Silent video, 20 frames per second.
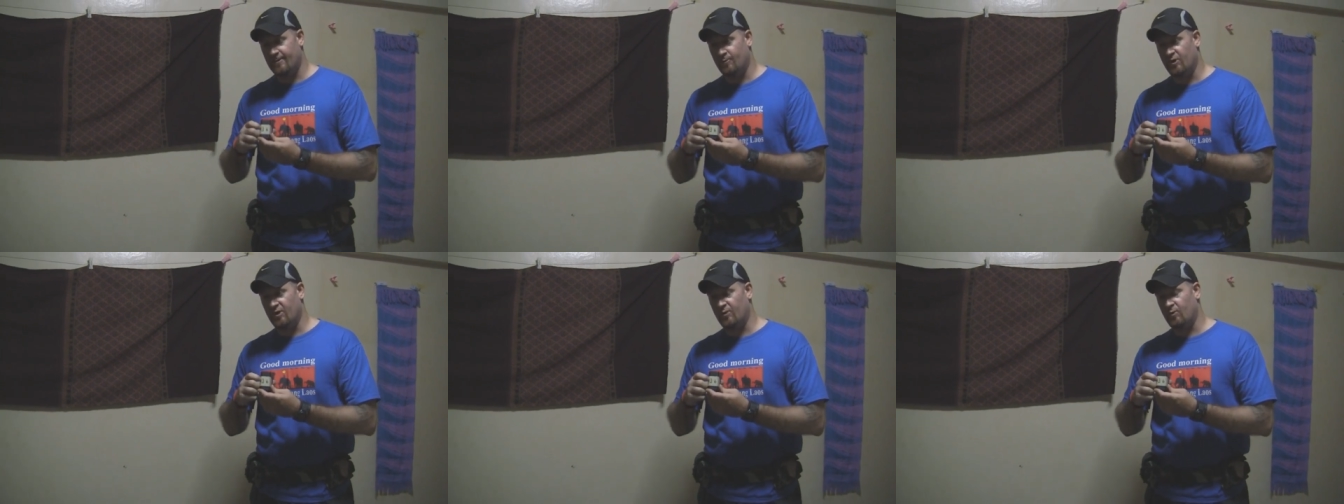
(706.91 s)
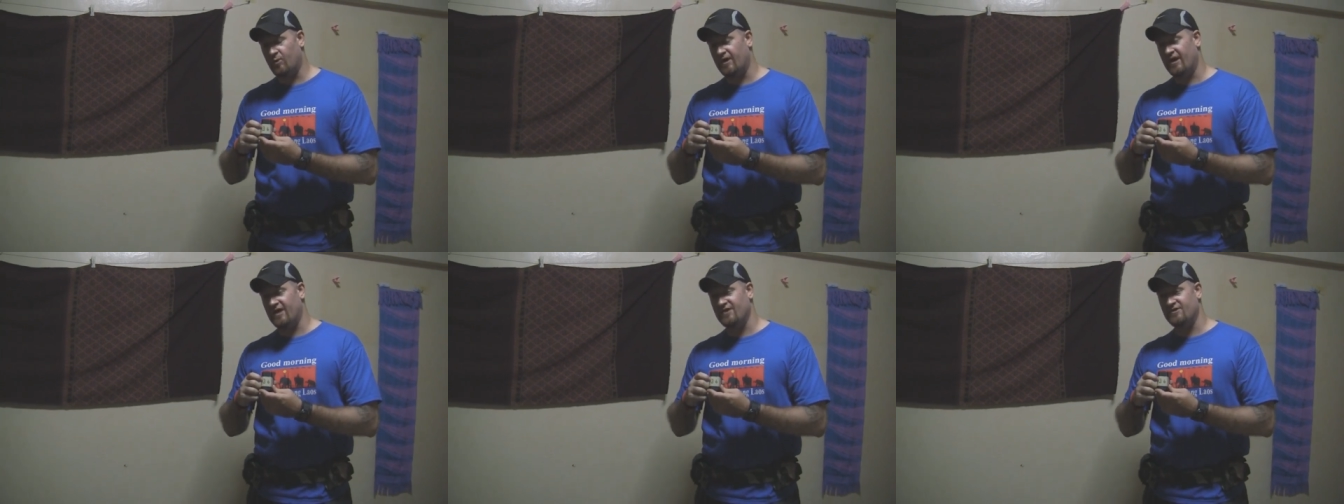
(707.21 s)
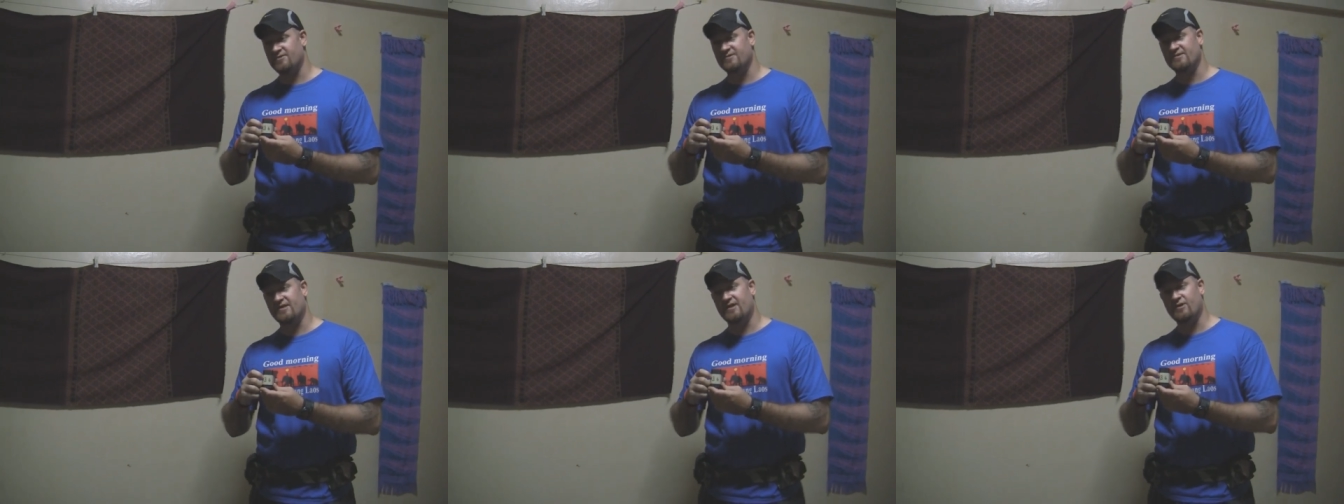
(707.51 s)
what I
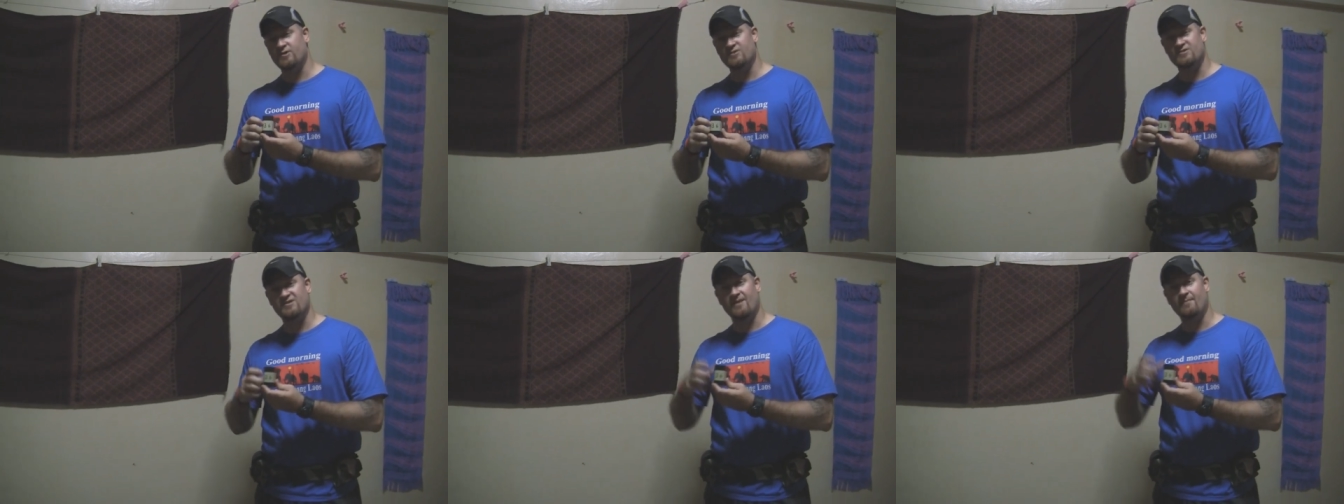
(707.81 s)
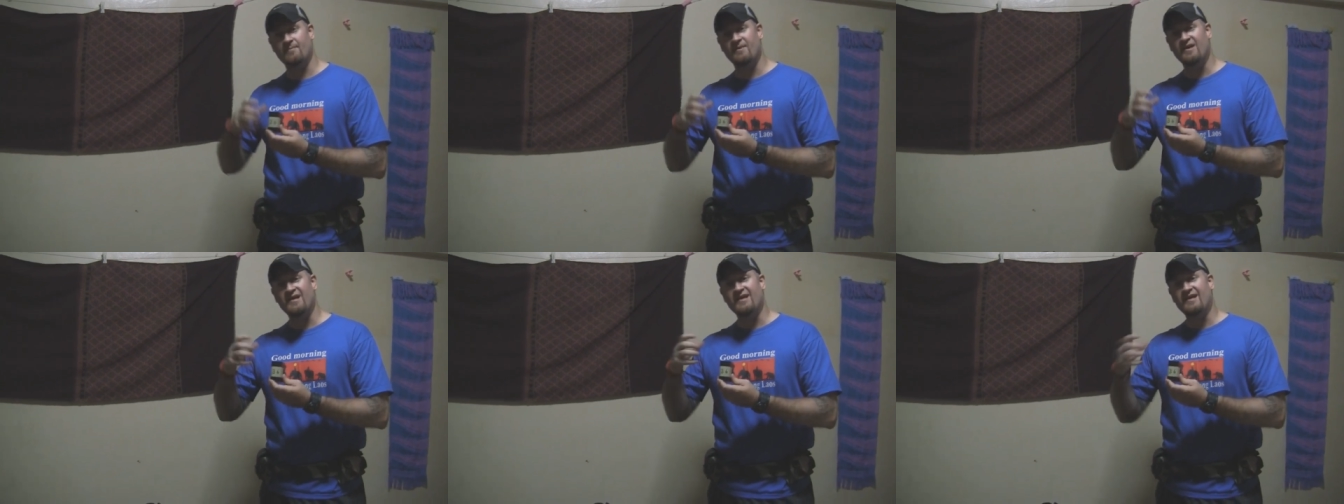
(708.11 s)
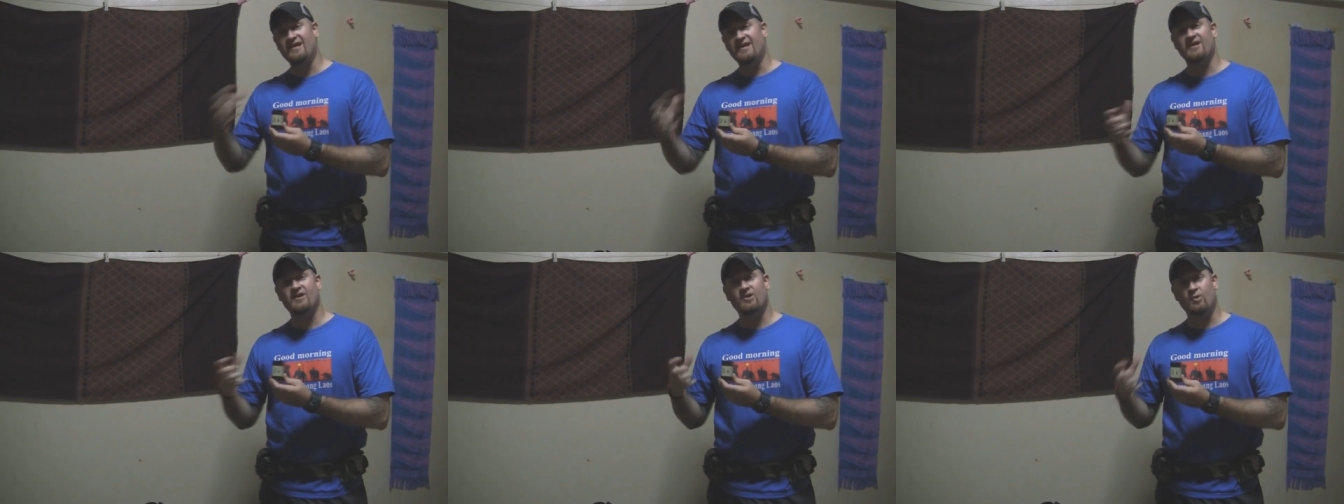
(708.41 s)
do is I use them
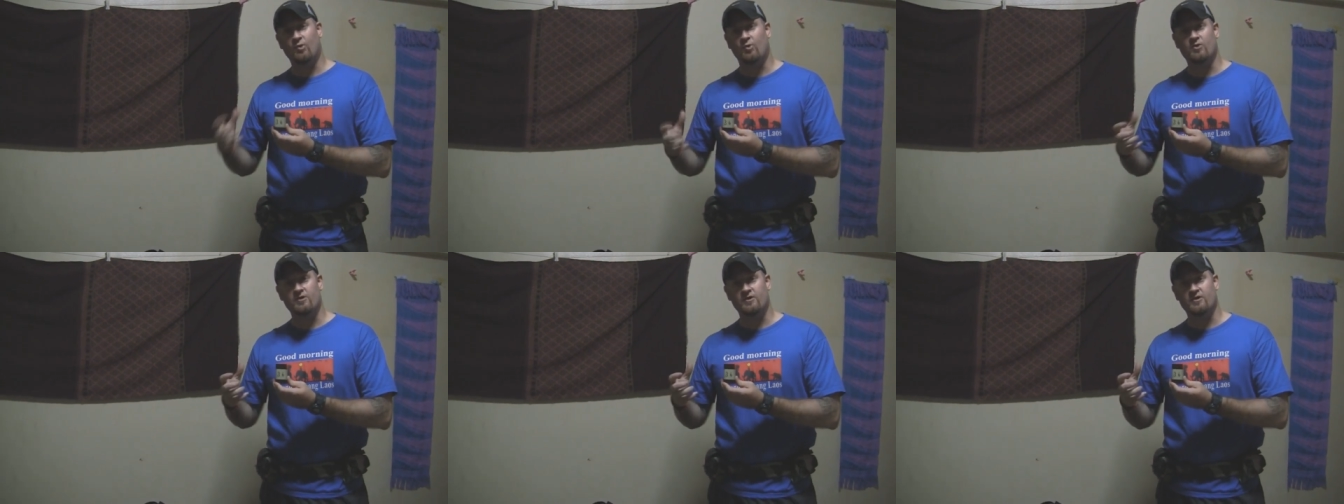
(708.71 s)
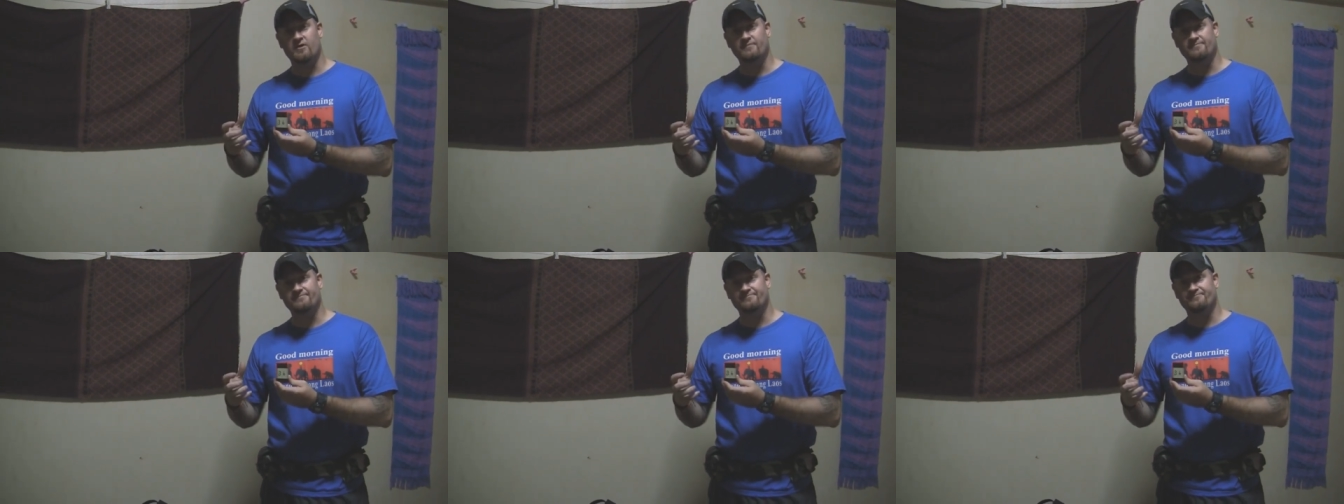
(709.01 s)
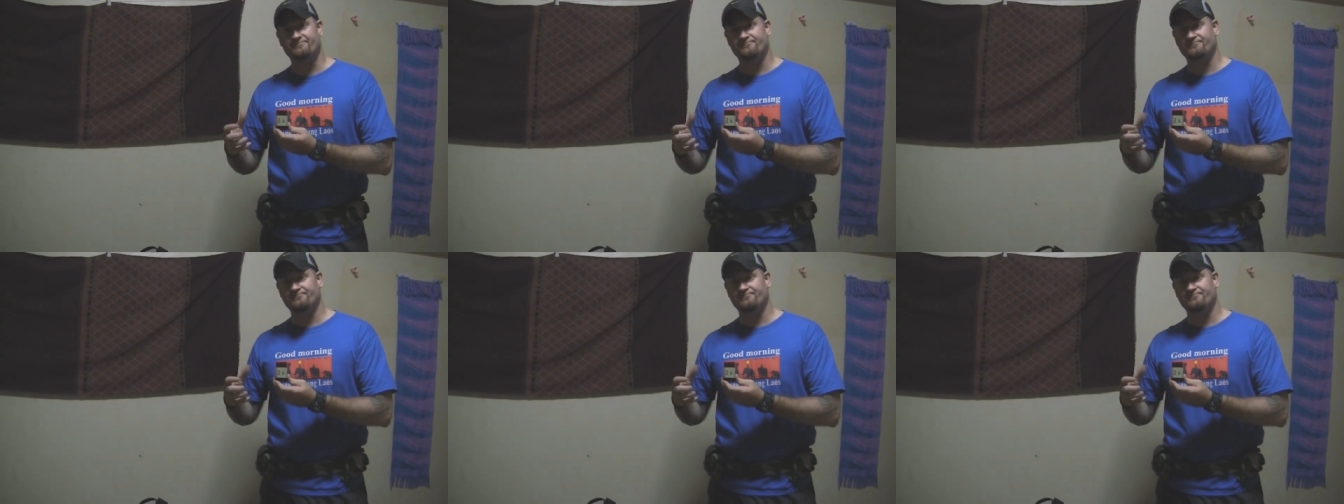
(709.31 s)
in order.